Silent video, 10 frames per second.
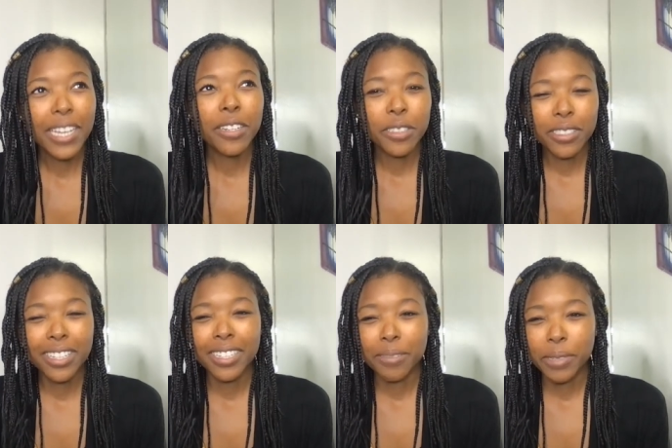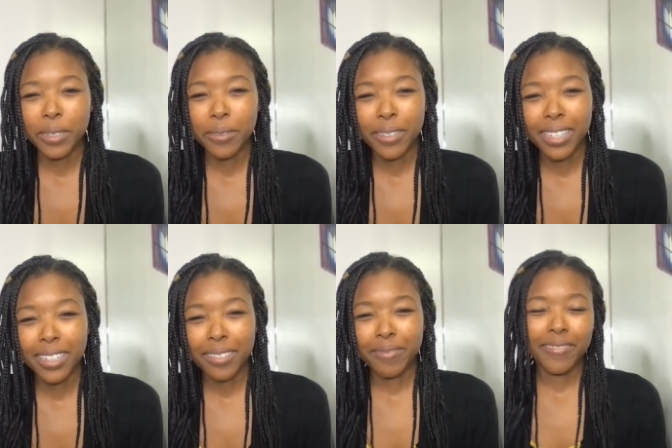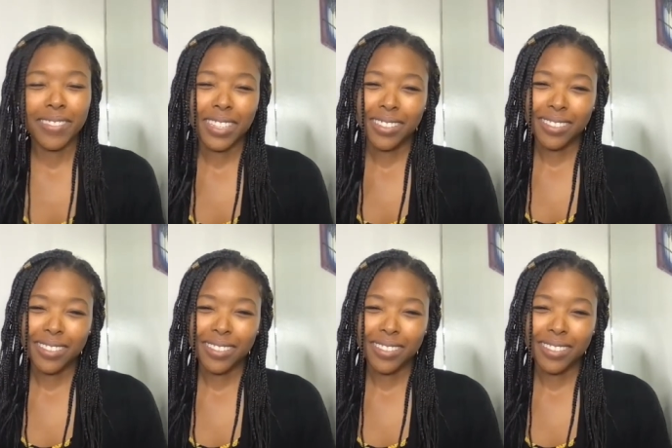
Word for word: I know you're talking about. What's um, her name?